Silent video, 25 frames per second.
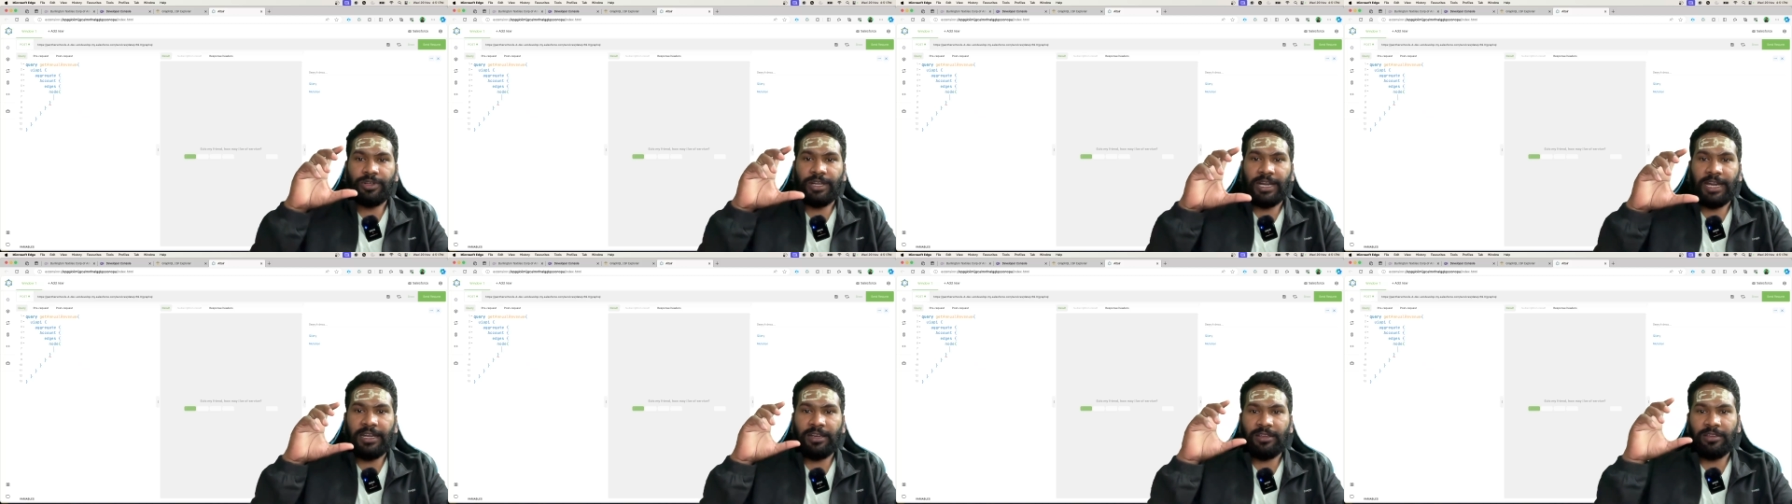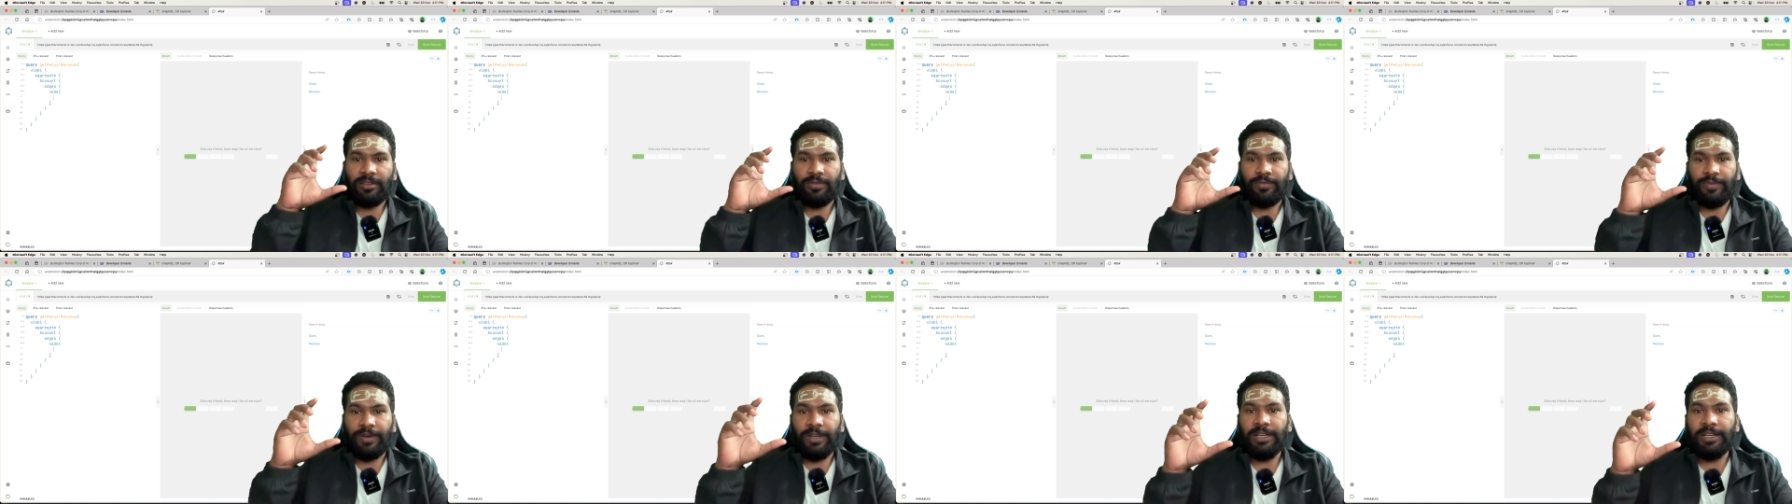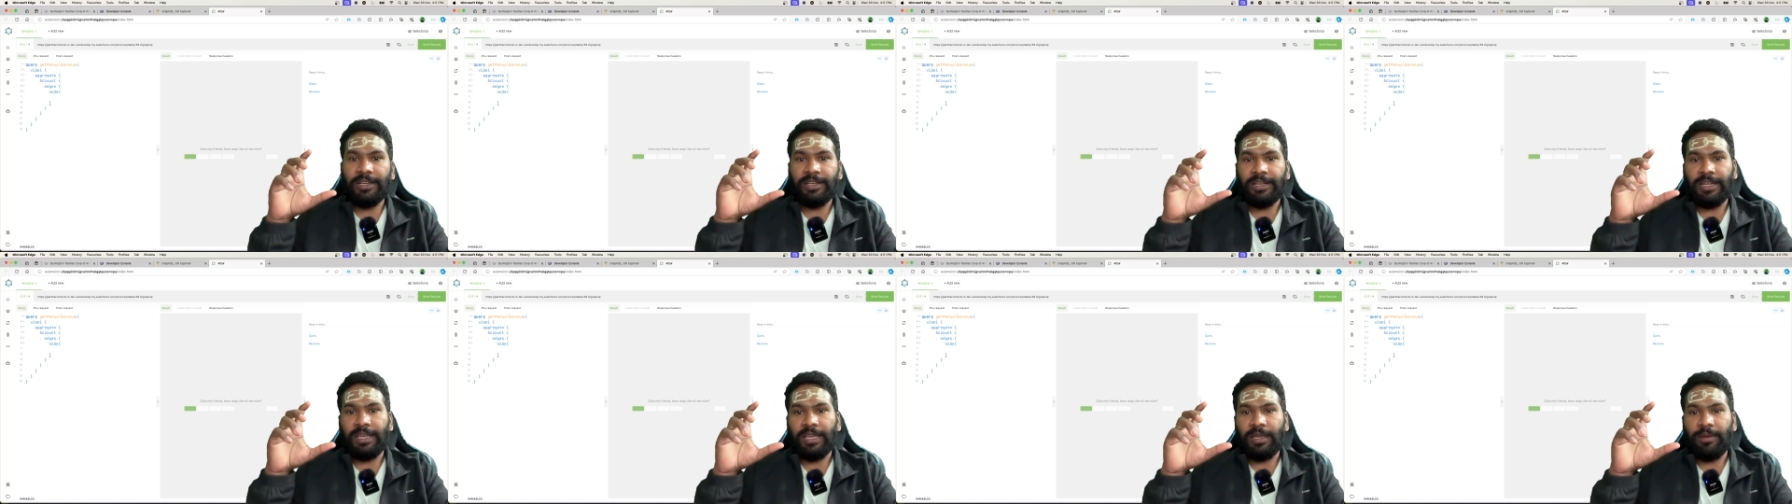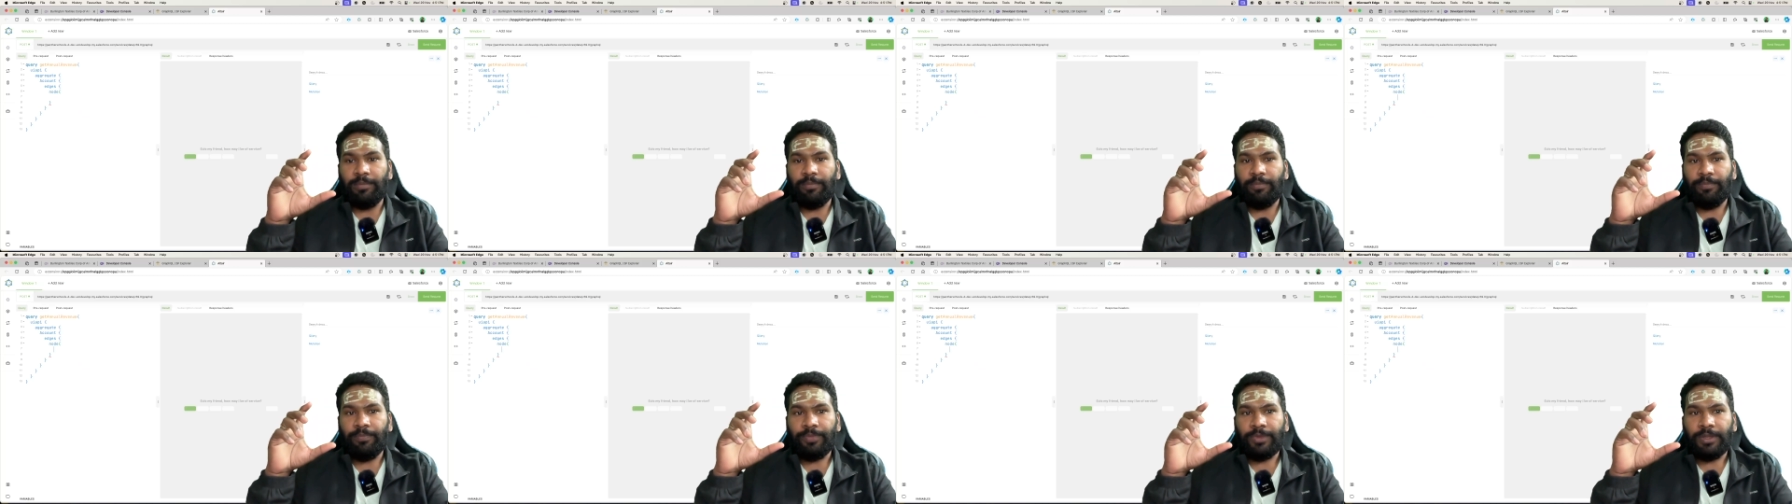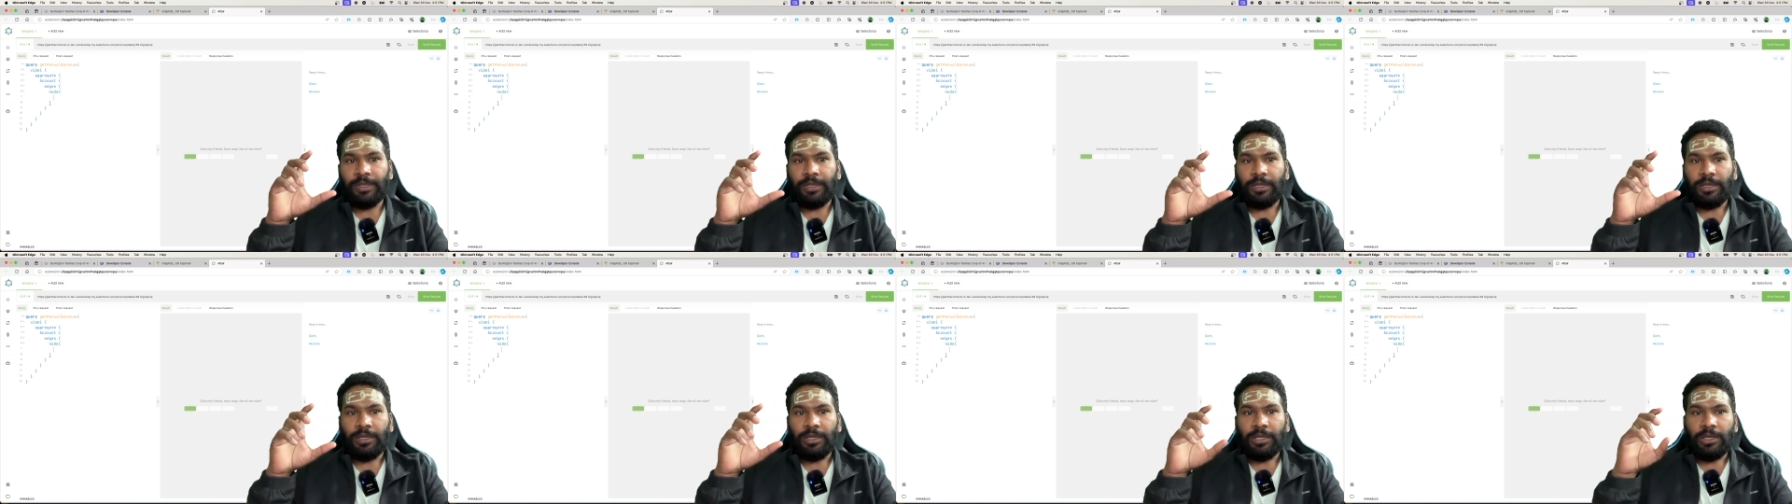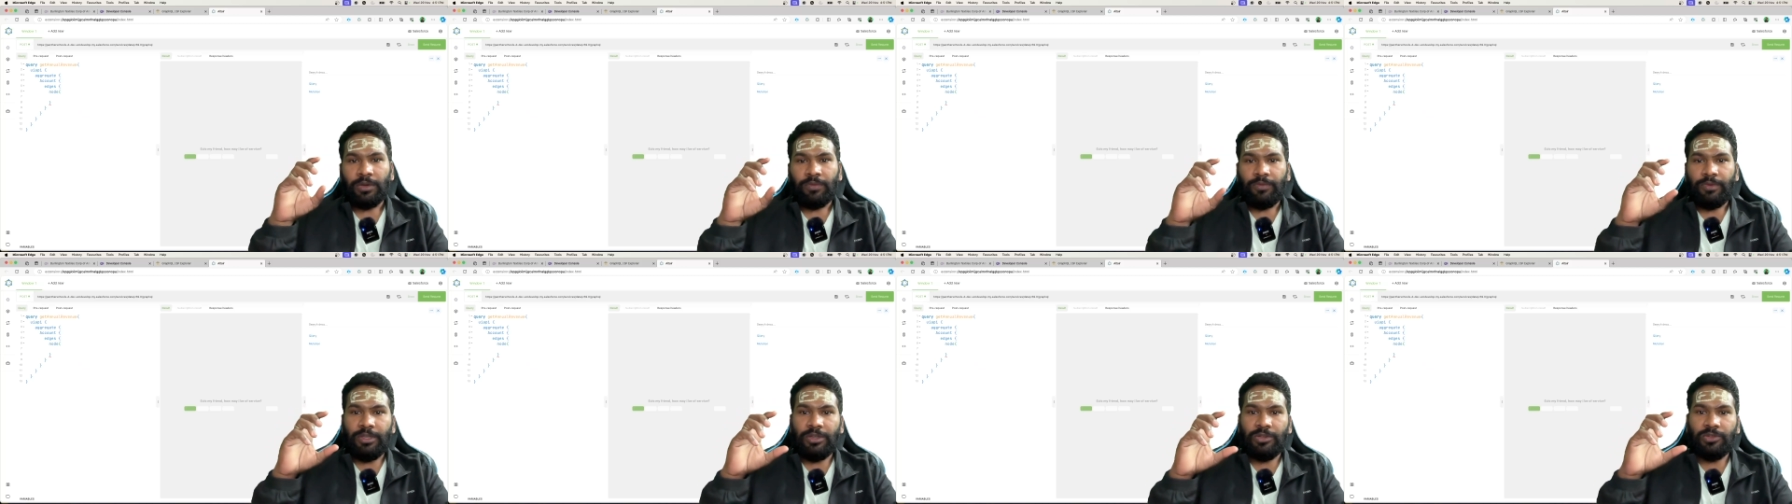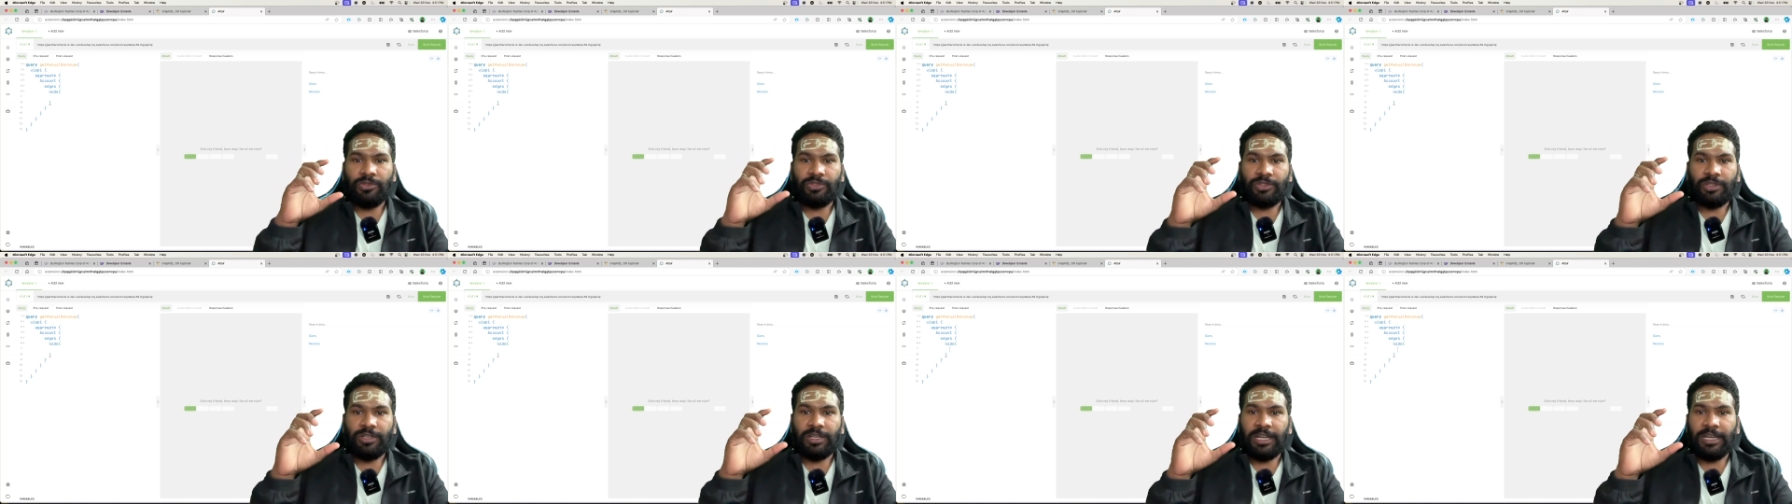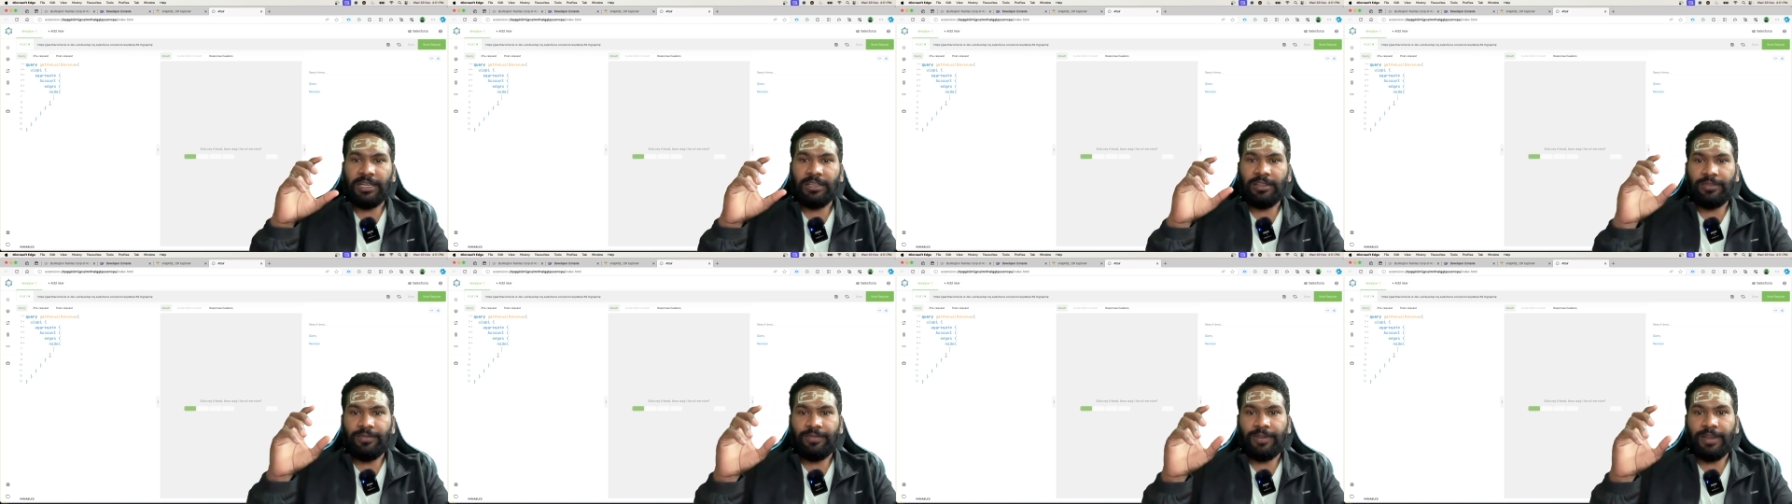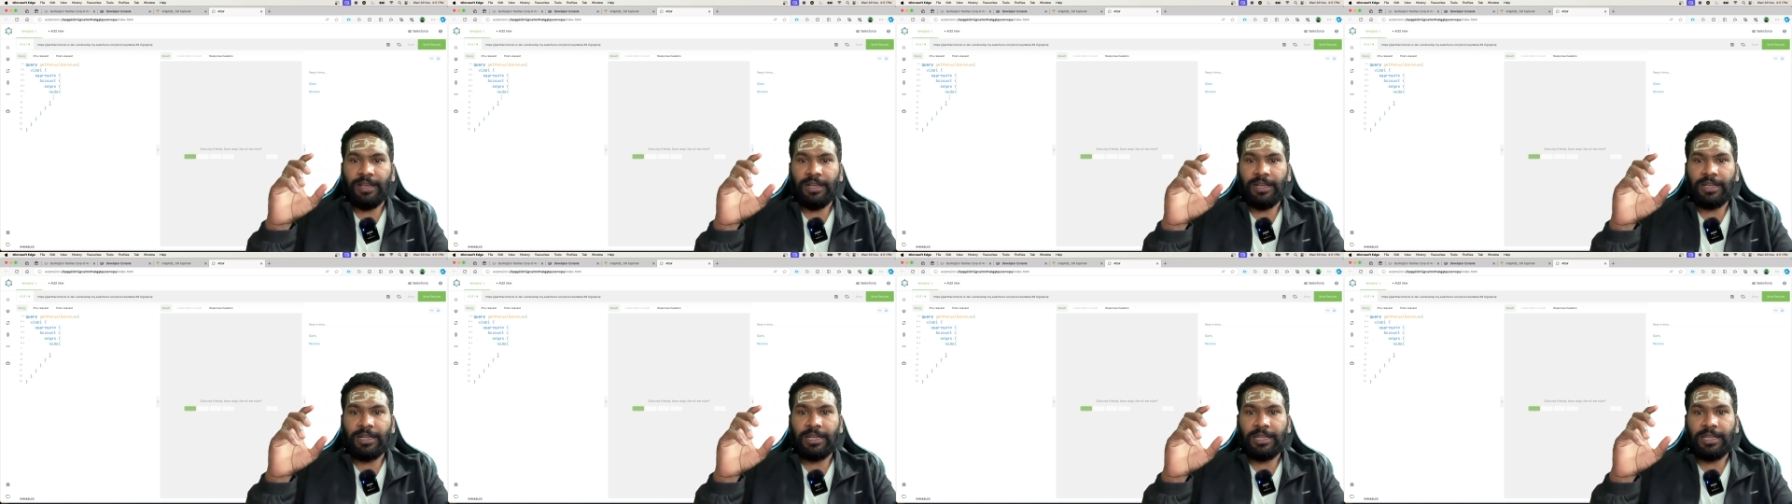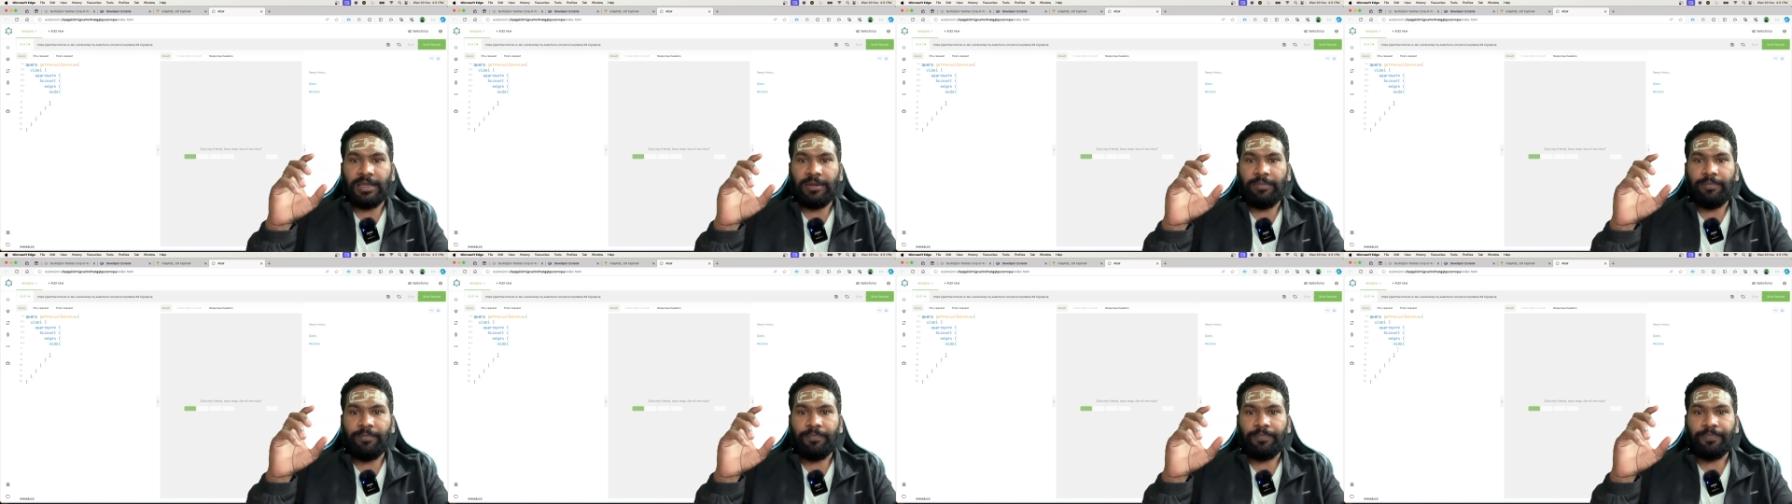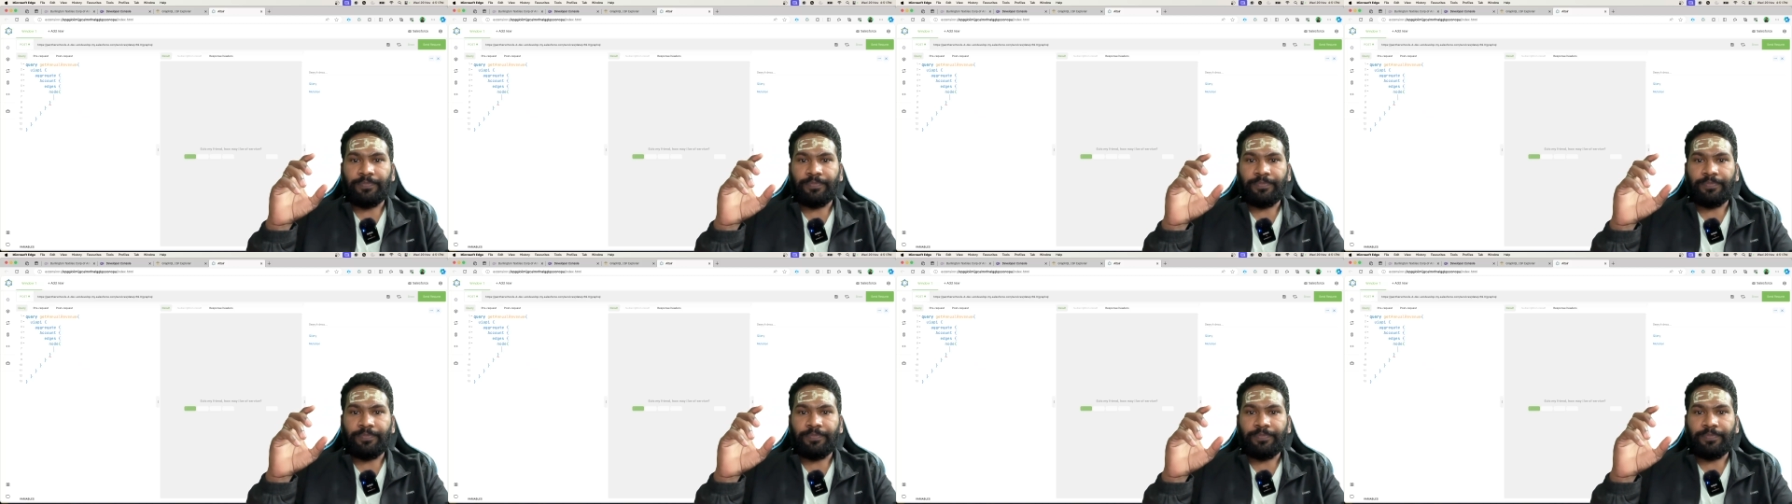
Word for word: write the field name we used to write the field name